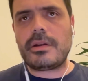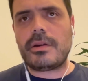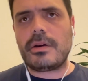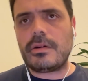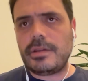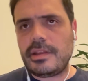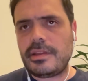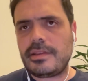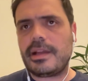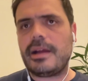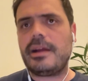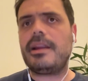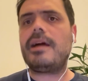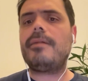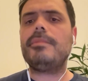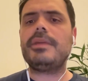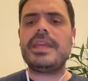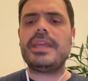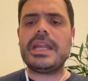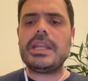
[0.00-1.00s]
on
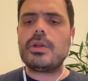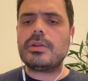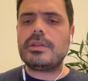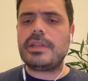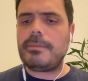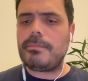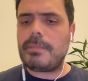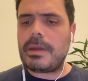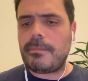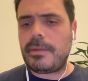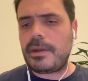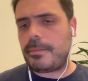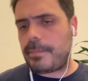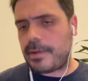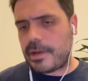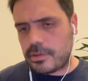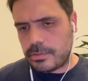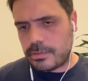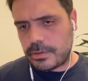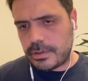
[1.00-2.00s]
Instagram cannot remember a
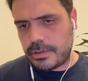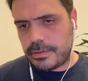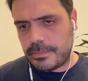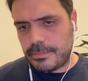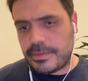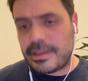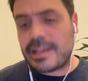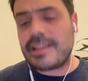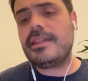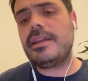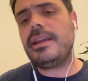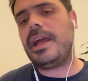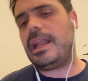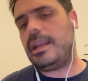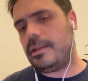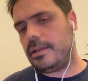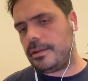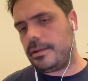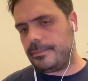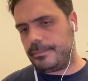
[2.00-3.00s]
password. That's the
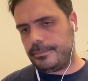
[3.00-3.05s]
reality.